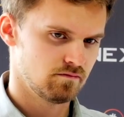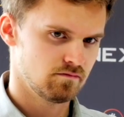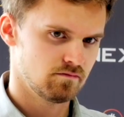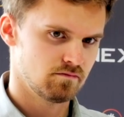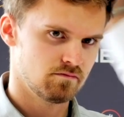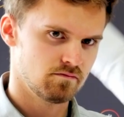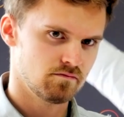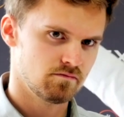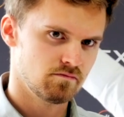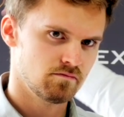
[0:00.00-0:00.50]

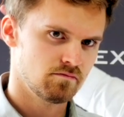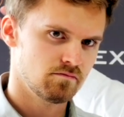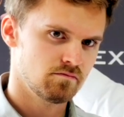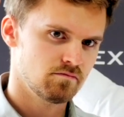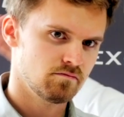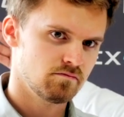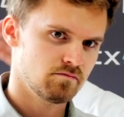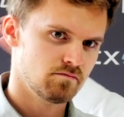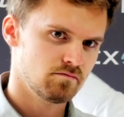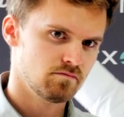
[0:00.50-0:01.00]

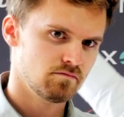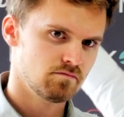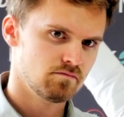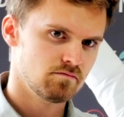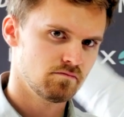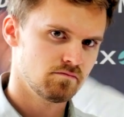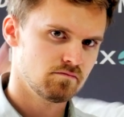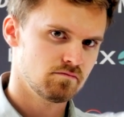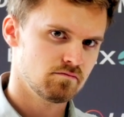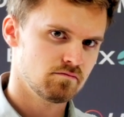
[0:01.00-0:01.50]

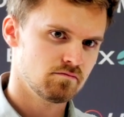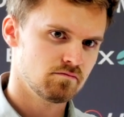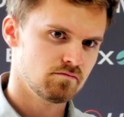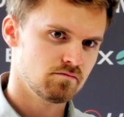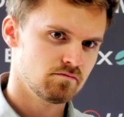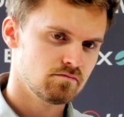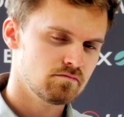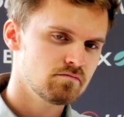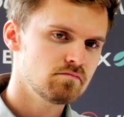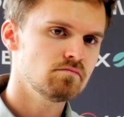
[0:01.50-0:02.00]

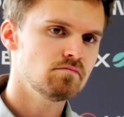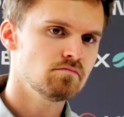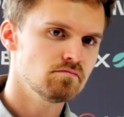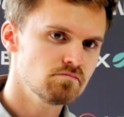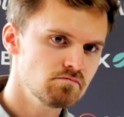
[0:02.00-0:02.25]
This person isn't speaking.